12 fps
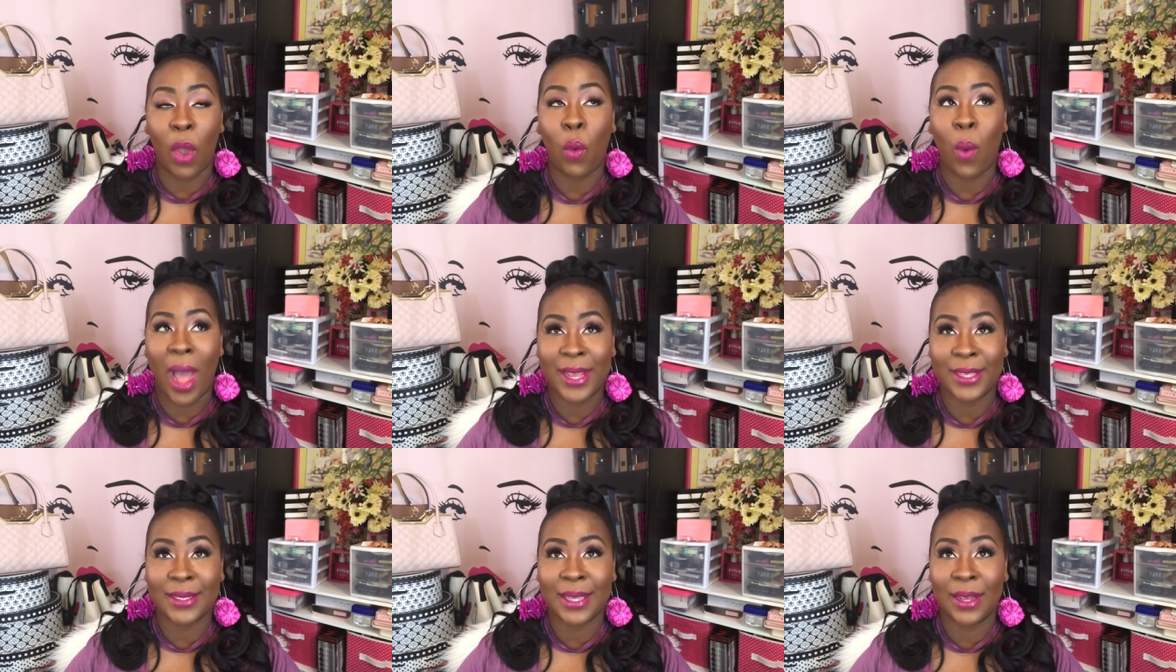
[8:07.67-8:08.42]

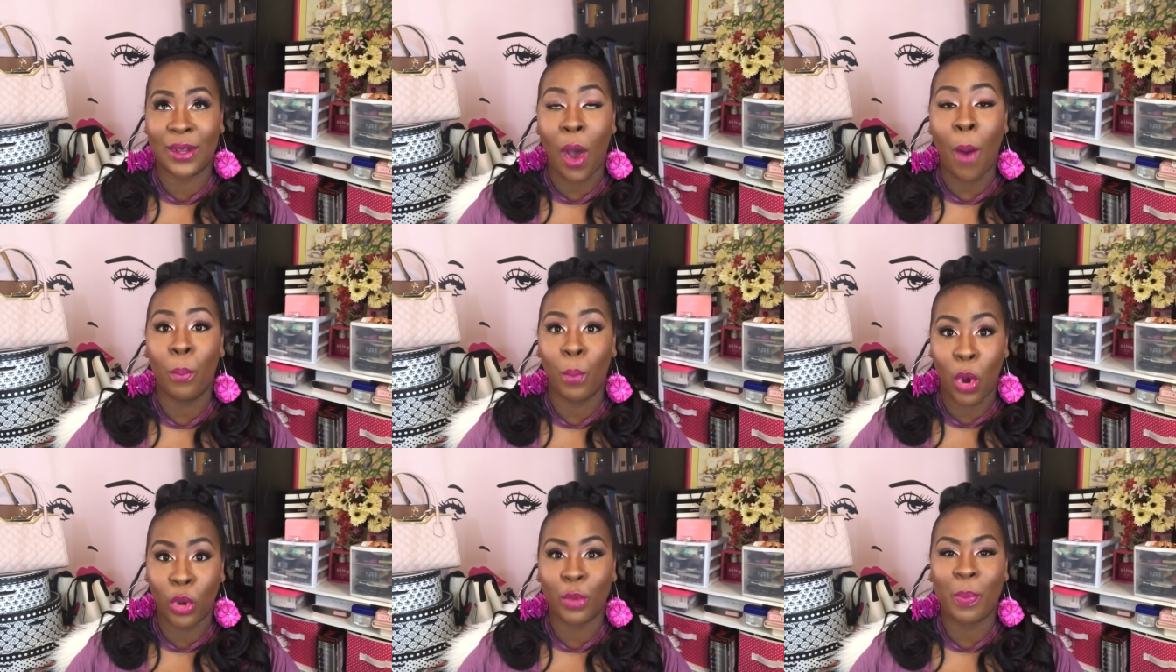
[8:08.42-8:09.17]
YSL
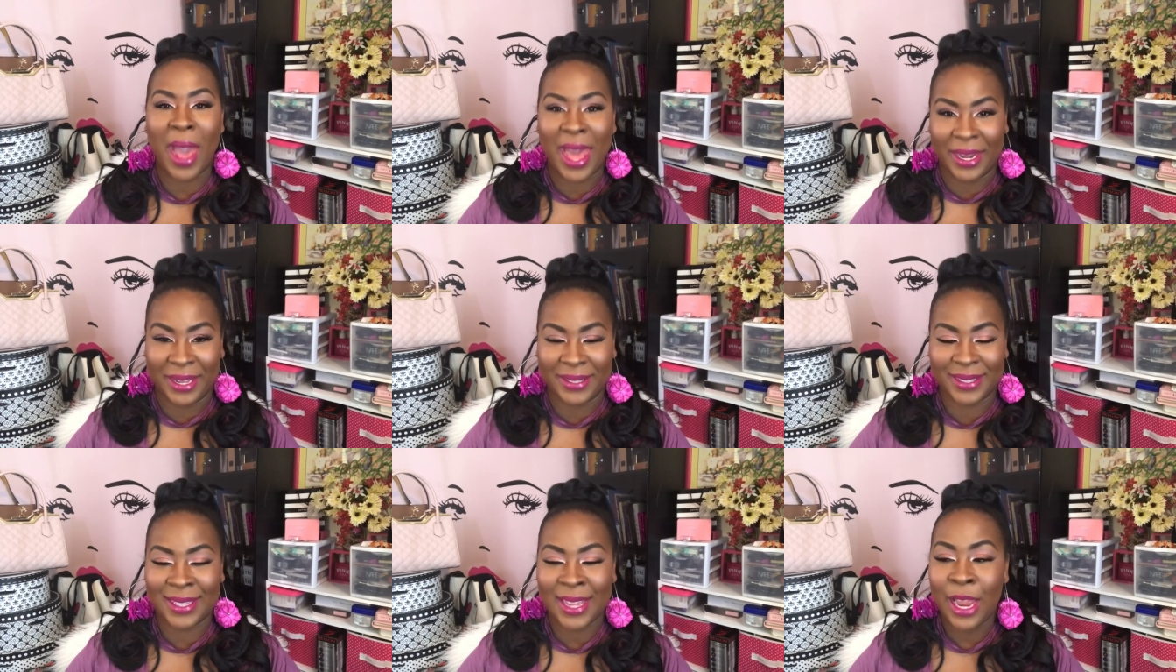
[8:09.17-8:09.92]
Mon
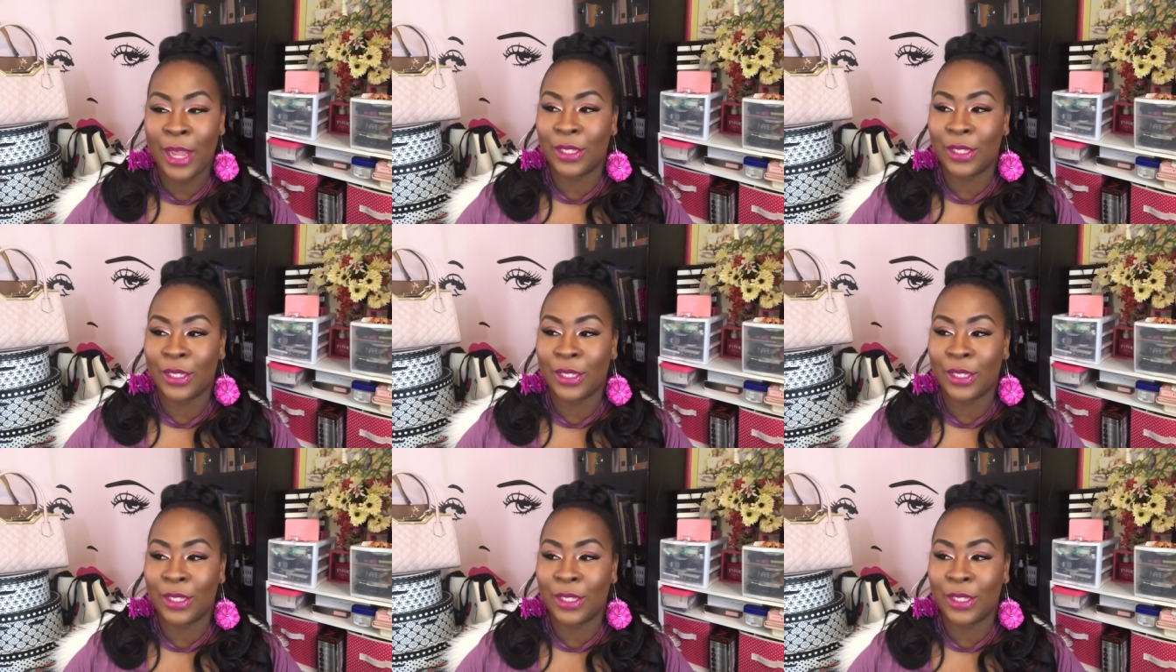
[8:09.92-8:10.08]
Paris.